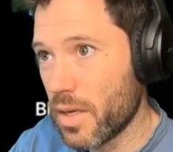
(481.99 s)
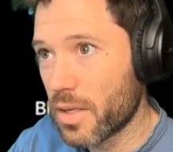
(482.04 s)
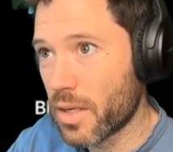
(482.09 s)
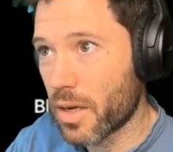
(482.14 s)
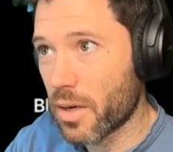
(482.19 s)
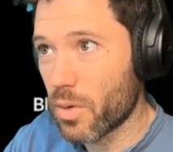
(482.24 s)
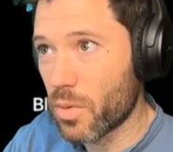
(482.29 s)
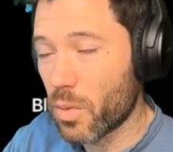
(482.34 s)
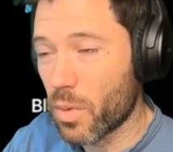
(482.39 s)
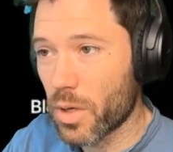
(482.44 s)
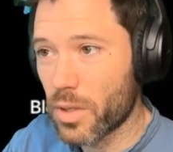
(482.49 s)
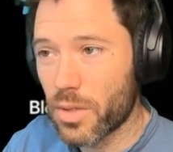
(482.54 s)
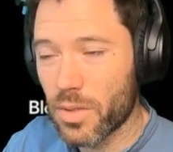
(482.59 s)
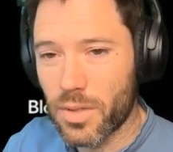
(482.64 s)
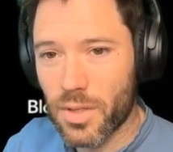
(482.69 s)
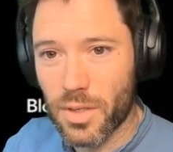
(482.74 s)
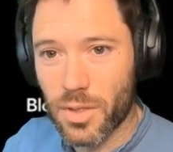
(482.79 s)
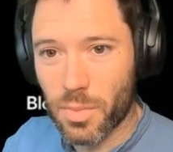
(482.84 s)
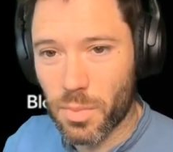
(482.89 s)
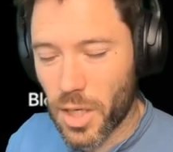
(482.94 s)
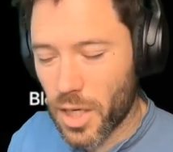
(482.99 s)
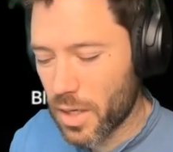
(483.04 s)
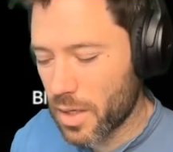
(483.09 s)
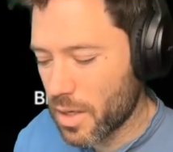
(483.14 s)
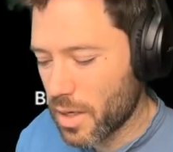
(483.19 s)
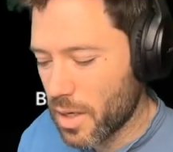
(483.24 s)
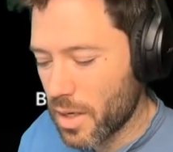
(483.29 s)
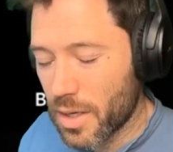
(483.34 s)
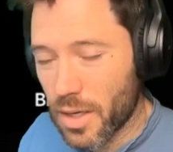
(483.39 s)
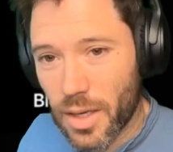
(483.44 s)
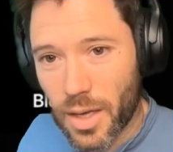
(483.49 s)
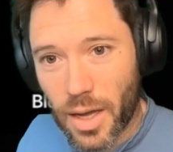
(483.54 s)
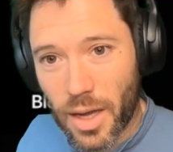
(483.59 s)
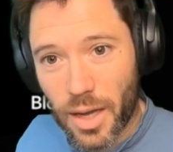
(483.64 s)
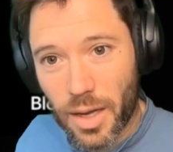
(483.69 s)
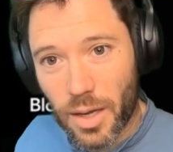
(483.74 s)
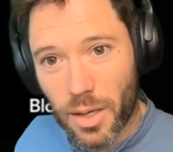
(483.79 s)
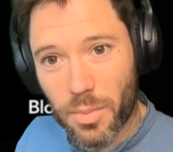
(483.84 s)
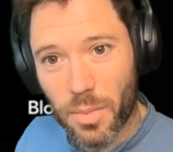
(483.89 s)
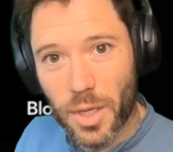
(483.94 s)
Now, what does this mean?
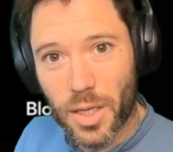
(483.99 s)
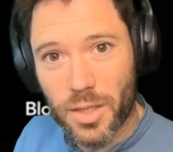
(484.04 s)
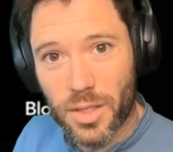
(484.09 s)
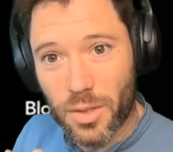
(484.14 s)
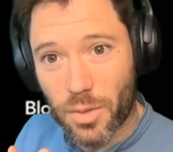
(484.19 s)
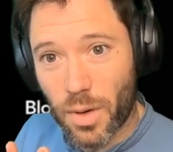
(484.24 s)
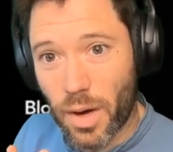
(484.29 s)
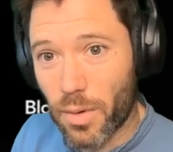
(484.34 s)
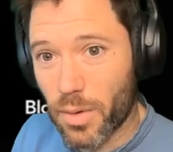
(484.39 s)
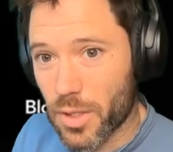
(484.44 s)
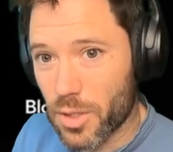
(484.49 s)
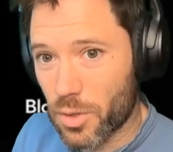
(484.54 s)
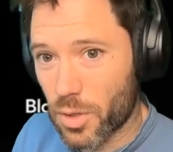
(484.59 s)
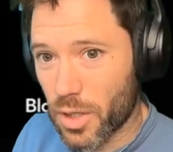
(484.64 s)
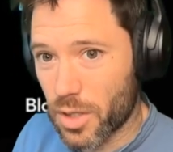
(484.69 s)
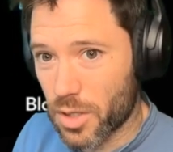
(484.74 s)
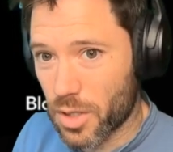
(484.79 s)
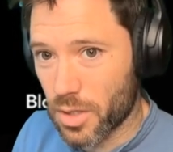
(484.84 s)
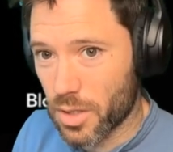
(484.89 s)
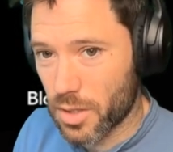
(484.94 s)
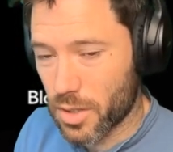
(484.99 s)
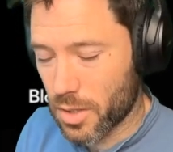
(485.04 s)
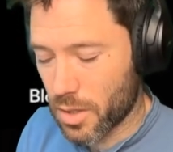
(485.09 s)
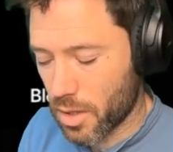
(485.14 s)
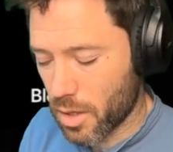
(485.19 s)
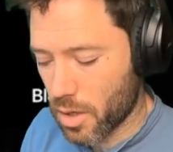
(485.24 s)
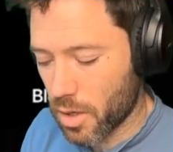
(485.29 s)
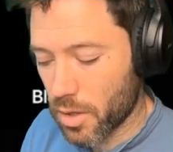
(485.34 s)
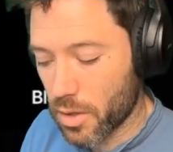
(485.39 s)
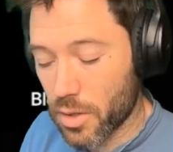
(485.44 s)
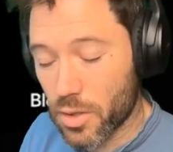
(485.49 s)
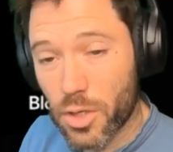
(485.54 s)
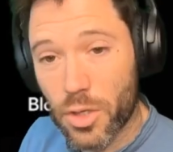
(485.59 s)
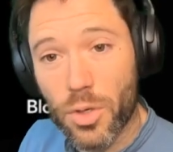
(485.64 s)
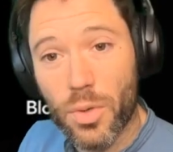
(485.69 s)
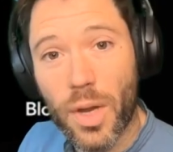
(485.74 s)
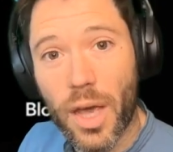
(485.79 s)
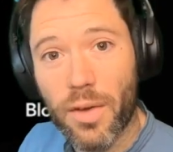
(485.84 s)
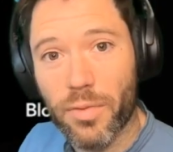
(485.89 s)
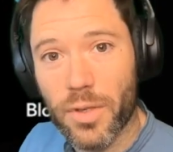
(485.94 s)
It means there are restrictions on
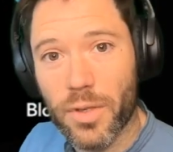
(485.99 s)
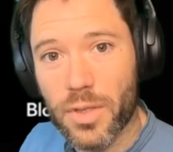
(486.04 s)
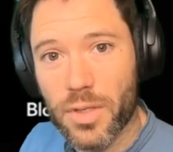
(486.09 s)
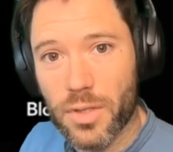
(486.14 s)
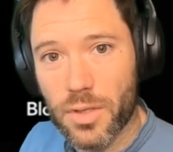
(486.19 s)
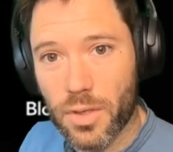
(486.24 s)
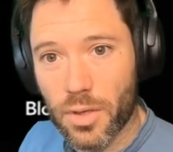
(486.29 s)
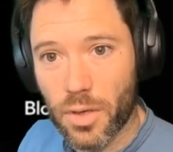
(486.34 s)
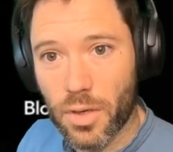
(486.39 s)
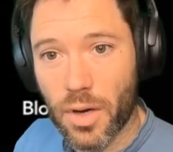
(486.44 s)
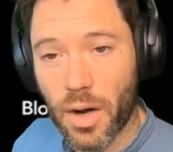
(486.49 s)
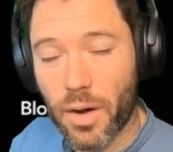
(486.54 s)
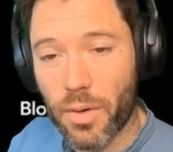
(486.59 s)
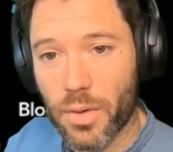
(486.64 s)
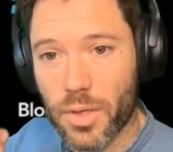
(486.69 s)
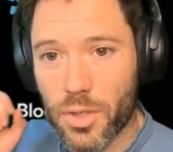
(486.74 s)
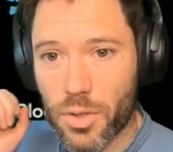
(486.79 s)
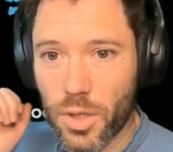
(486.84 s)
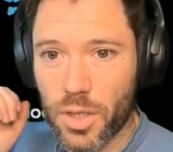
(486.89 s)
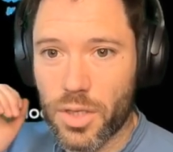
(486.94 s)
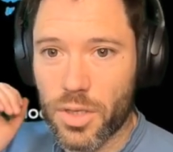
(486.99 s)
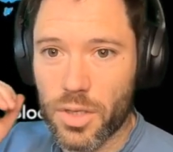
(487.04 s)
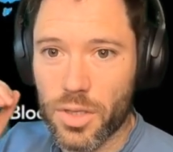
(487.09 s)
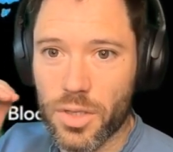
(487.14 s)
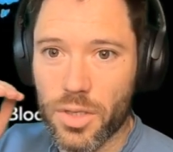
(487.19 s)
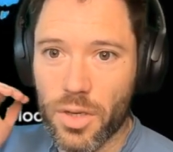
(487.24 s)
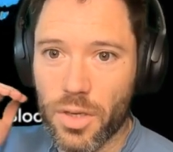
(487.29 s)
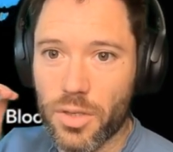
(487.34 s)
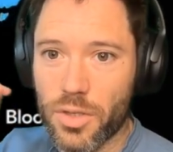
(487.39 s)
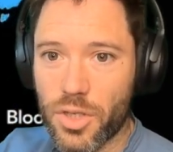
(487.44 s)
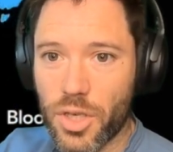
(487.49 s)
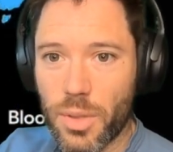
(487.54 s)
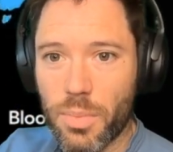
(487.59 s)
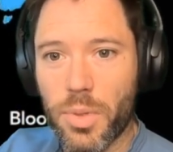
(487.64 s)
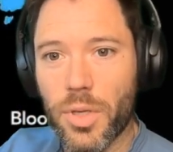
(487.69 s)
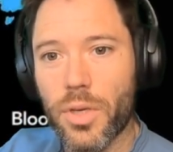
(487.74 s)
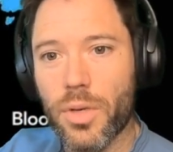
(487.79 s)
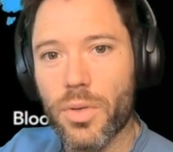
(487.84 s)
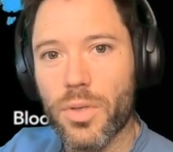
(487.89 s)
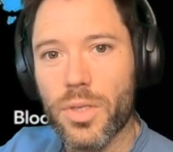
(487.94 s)
2 levels. There are restrictions on
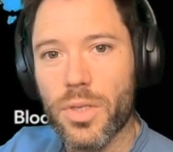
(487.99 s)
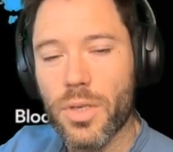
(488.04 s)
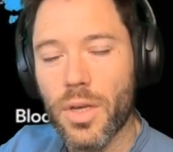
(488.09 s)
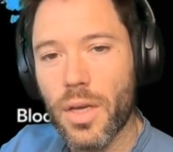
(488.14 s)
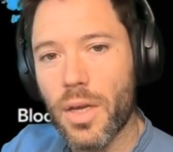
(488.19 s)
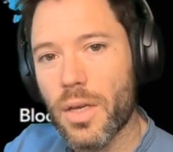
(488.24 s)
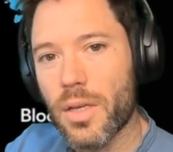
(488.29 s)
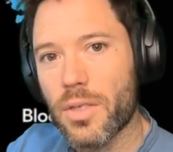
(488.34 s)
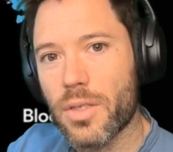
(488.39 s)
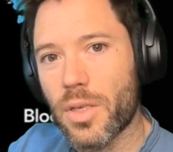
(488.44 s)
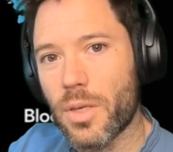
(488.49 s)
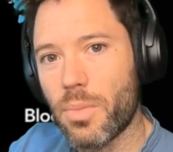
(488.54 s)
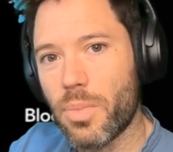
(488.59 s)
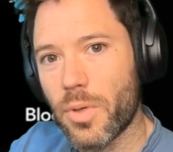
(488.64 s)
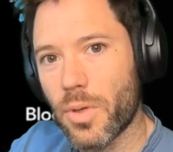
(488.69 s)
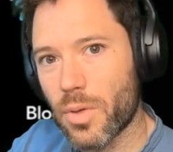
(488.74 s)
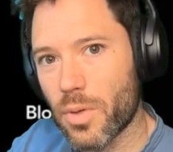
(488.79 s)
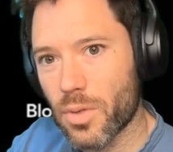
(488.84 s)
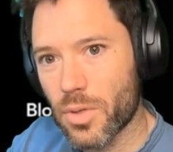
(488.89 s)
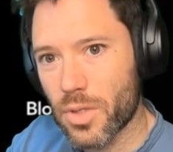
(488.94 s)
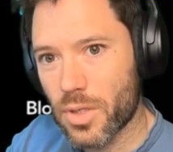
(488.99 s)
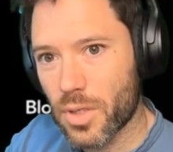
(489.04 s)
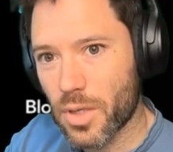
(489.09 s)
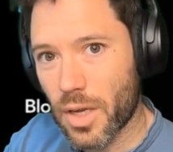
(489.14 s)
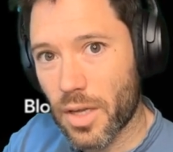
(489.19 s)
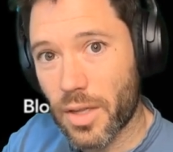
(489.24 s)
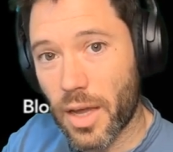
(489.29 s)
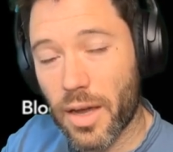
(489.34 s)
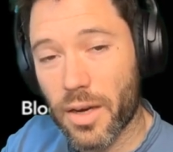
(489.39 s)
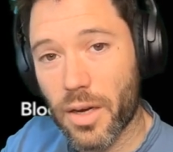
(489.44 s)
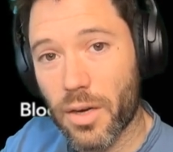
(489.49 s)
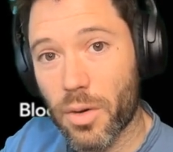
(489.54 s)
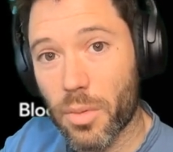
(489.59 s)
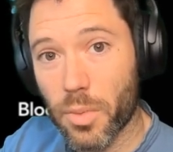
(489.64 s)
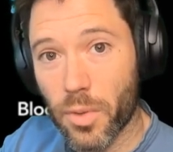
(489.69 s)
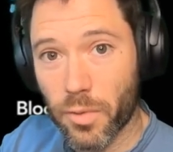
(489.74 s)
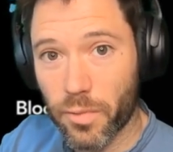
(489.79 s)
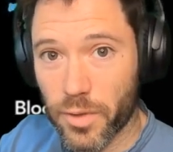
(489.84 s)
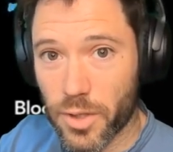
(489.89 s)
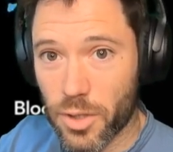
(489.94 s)
GPUs that are
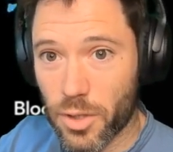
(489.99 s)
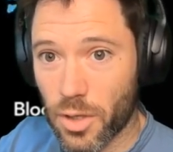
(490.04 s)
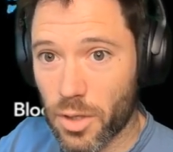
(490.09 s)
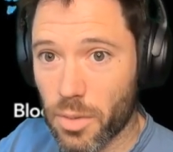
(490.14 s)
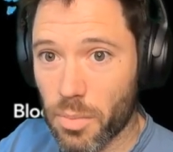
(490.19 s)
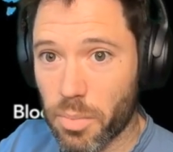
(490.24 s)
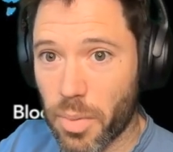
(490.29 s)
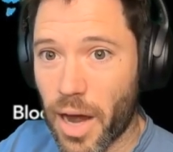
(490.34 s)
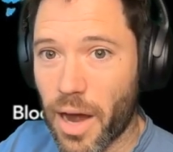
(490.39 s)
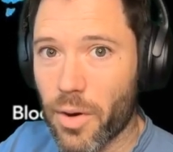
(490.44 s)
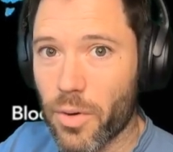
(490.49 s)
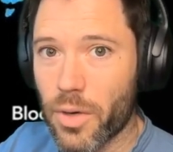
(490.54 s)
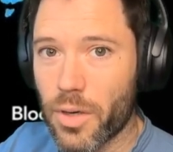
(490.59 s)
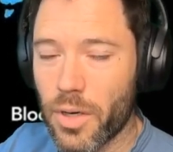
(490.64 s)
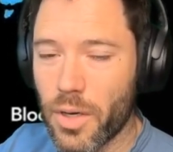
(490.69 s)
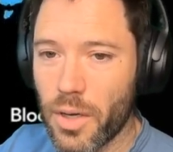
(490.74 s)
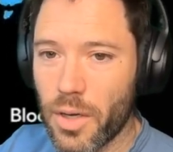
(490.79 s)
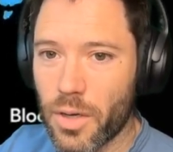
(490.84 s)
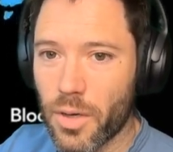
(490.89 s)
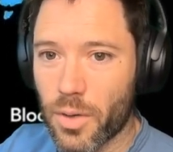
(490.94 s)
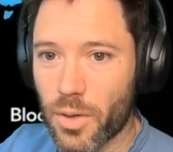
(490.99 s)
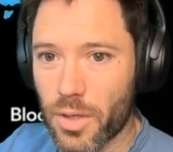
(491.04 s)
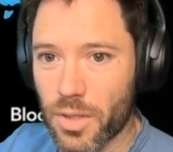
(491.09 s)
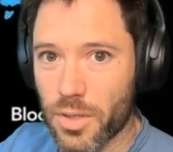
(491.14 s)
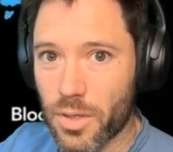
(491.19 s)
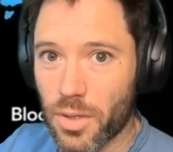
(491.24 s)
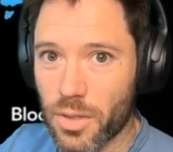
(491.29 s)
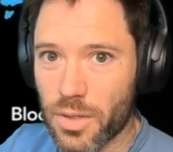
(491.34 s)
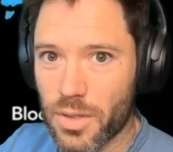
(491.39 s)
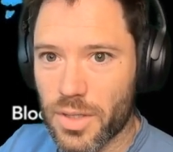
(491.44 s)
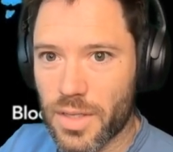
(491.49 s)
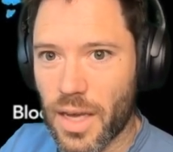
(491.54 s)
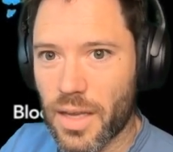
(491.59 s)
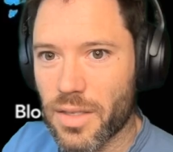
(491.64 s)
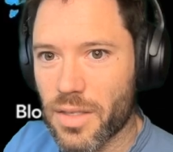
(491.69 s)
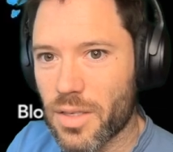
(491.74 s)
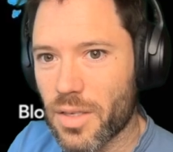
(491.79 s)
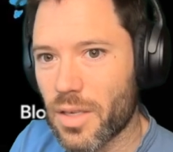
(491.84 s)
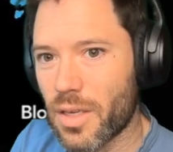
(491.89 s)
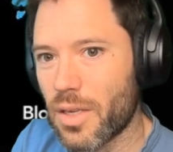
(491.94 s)
above a certain power or a certain
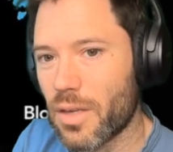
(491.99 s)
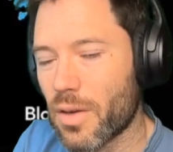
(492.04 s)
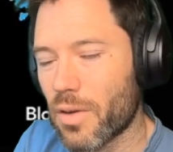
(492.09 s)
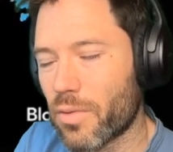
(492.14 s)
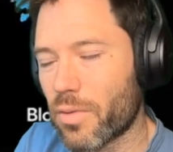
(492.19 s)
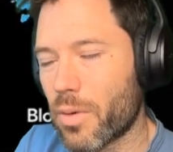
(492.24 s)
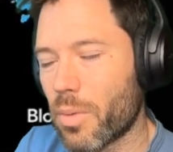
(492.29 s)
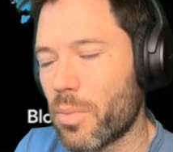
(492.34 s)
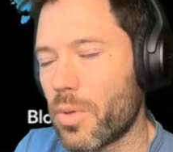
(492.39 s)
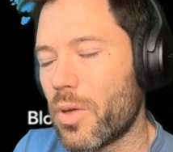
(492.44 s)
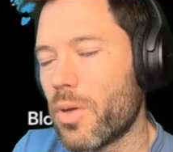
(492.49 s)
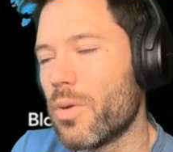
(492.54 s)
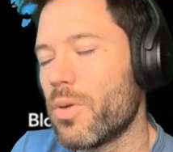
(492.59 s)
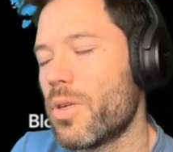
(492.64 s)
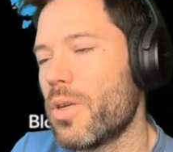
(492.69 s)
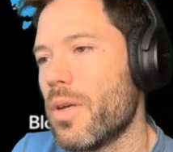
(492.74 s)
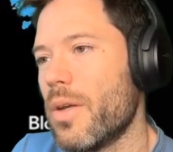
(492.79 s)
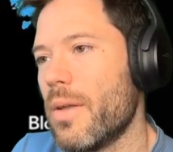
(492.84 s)
density of compute.